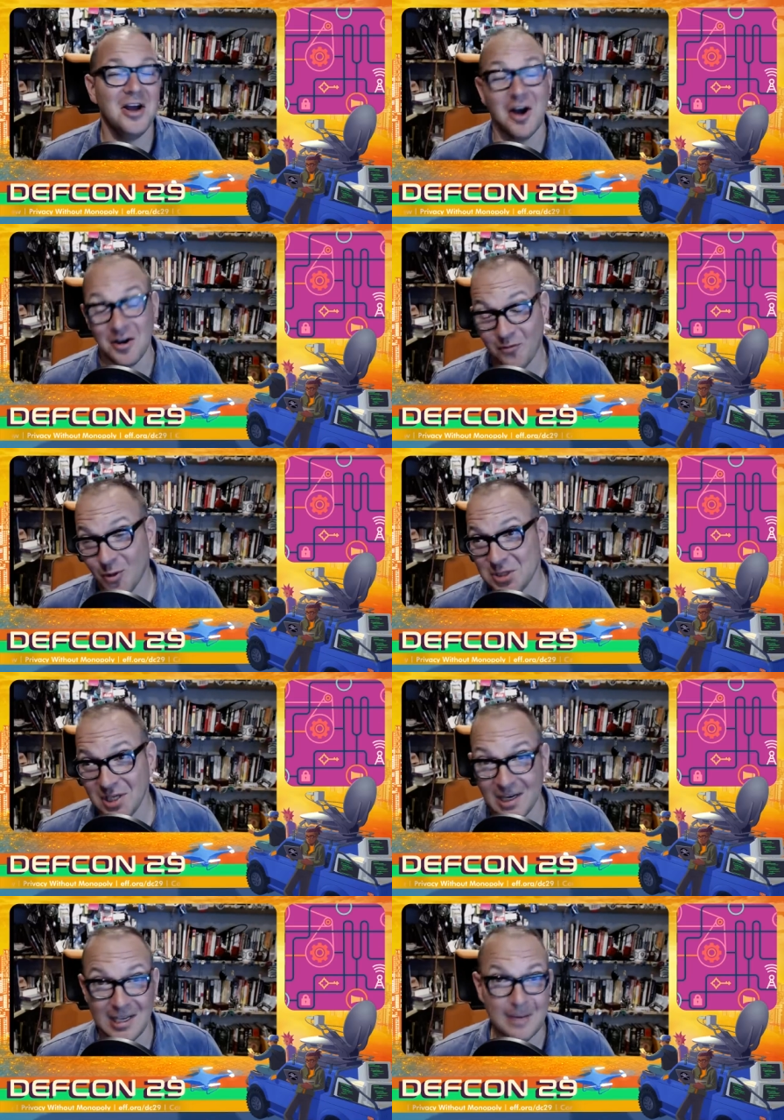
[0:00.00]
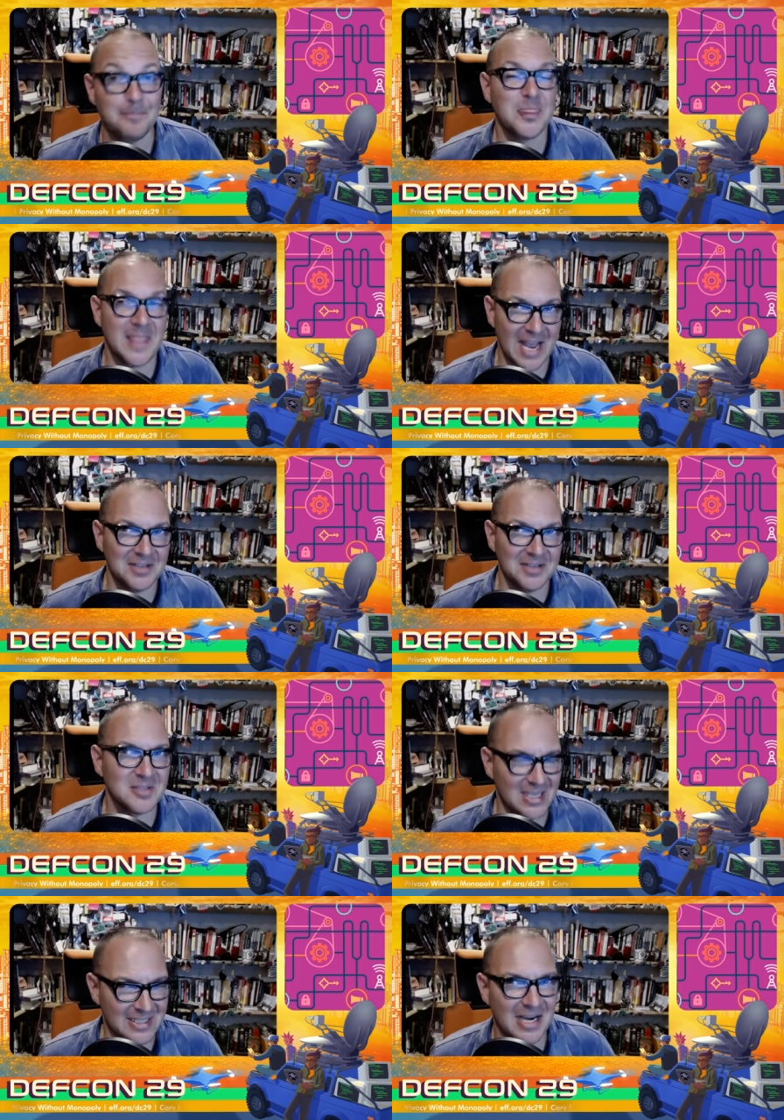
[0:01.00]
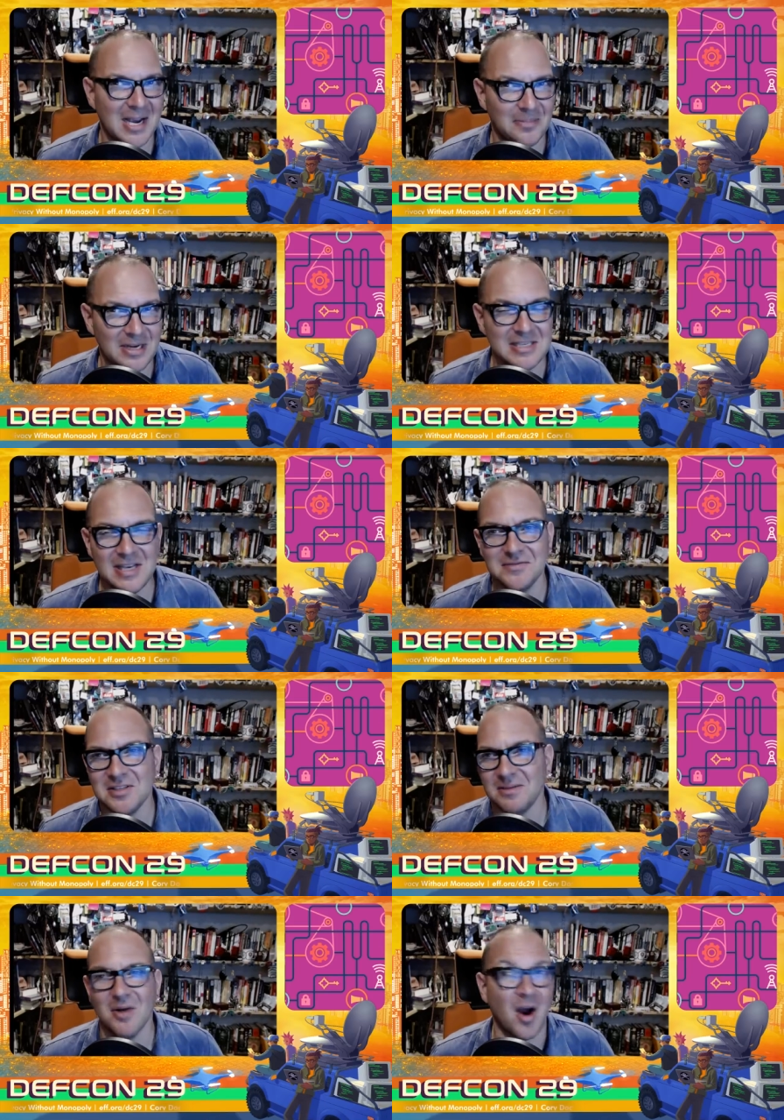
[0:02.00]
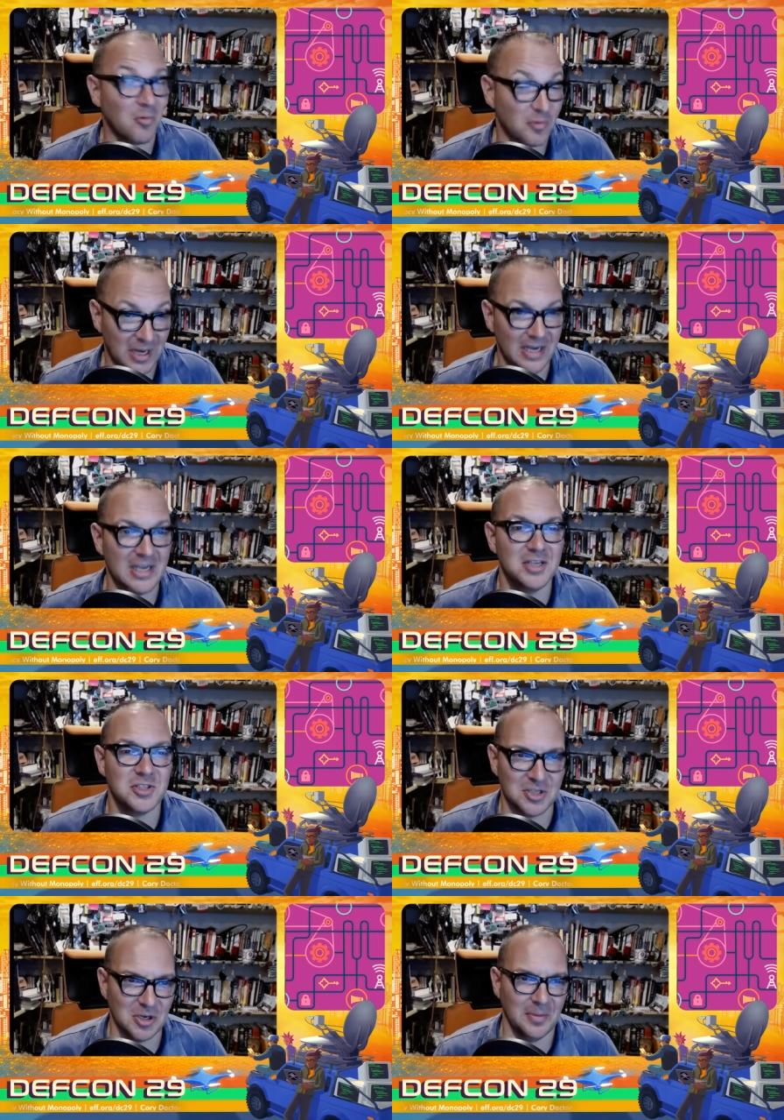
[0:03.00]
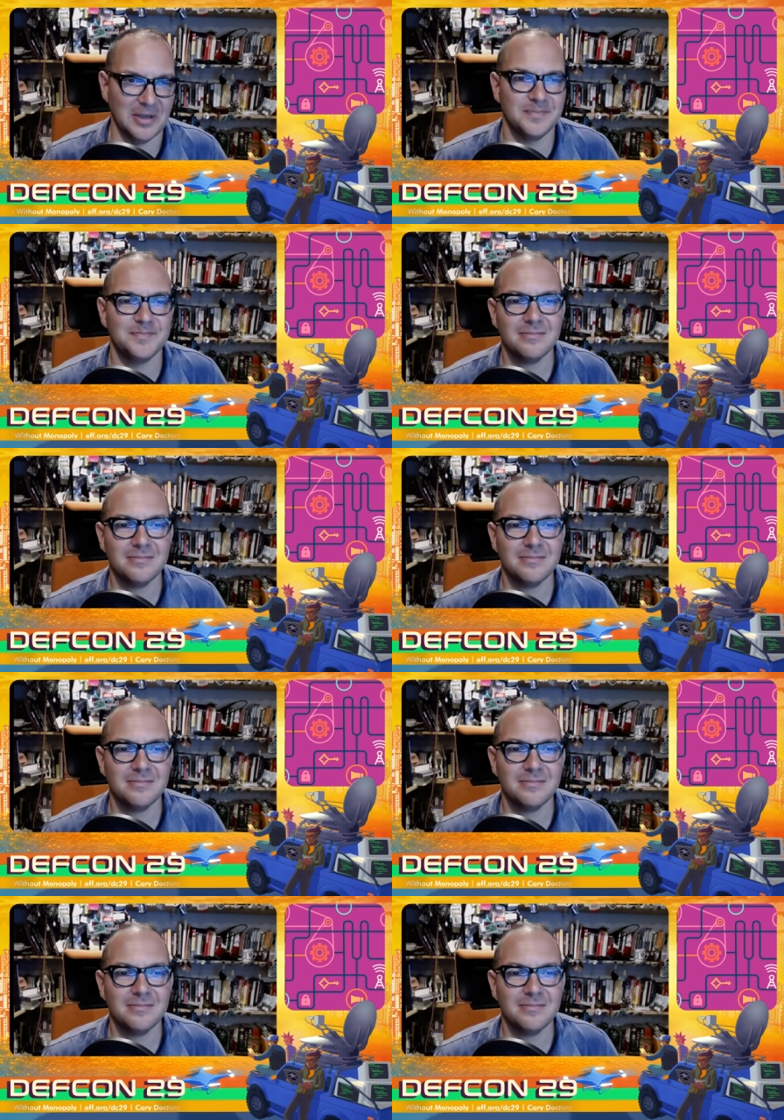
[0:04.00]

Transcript: Unfortunately, the answers that tech companies give to them are really stupid.